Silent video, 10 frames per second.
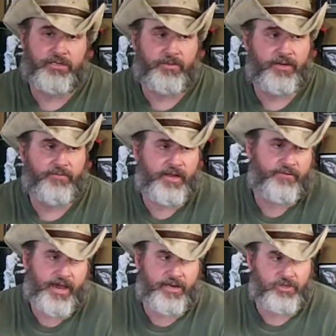I mean, if
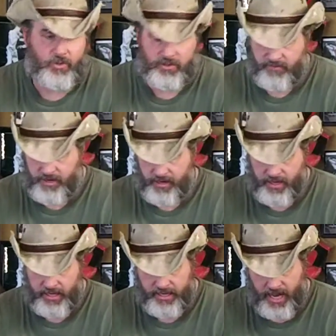I had a choice of
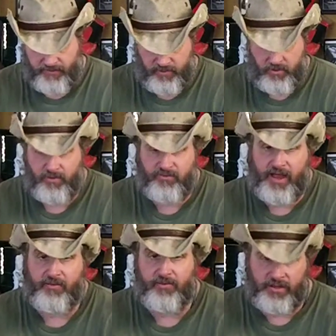any knife to go to
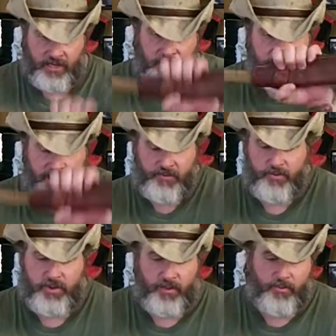fight with, it would
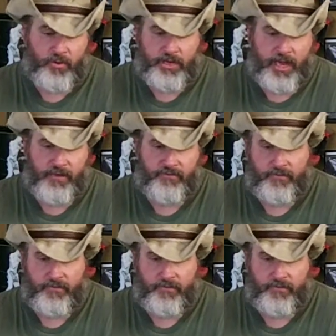be a Bowie knife.